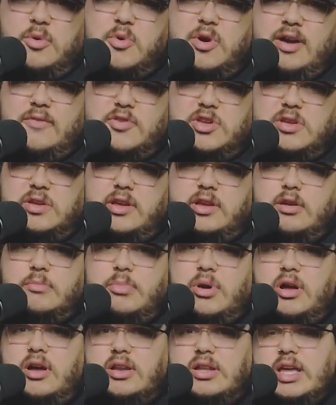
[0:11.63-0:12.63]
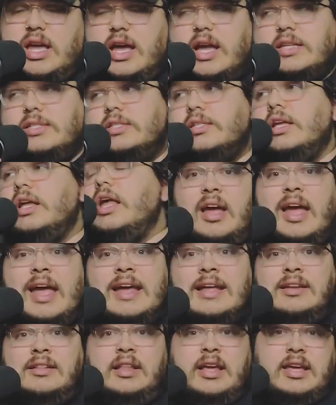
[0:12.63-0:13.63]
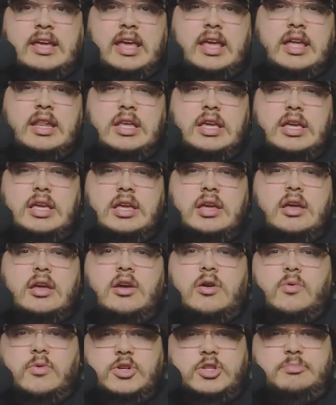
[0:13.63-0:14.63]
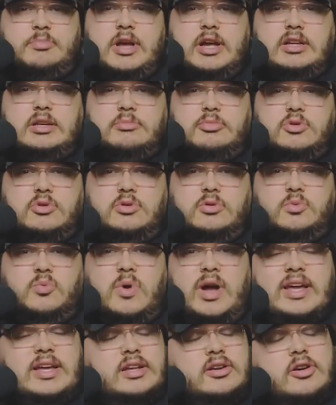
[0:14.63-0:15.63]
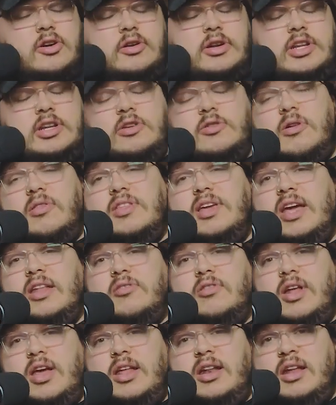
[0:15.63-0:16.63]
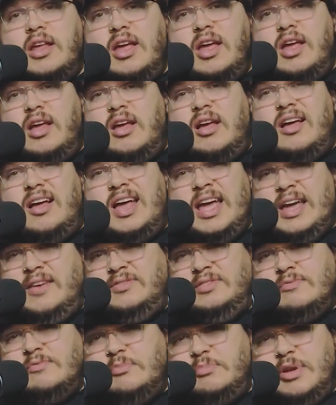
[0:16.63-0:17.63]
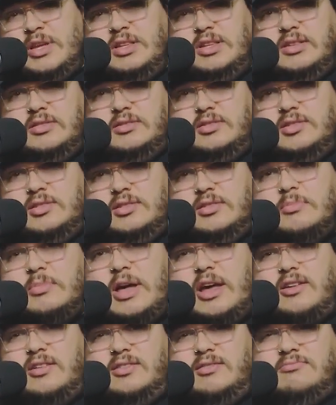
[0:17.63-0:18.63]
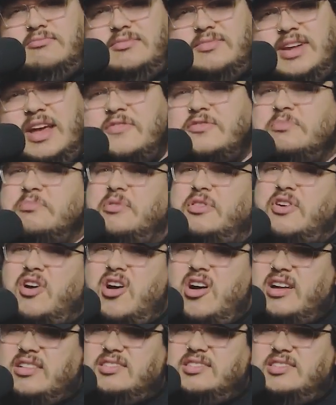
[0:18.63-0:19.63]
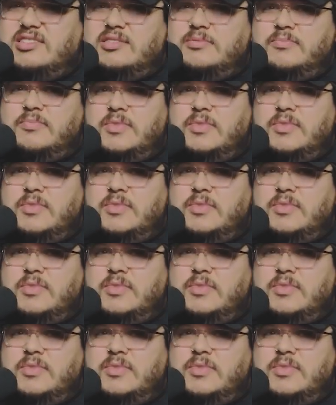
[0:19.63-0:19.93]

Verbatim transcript: wherever you get your podcasts. And like any respectable white nerdy dude on the internet, I have some opinions about it, I have some thoughts.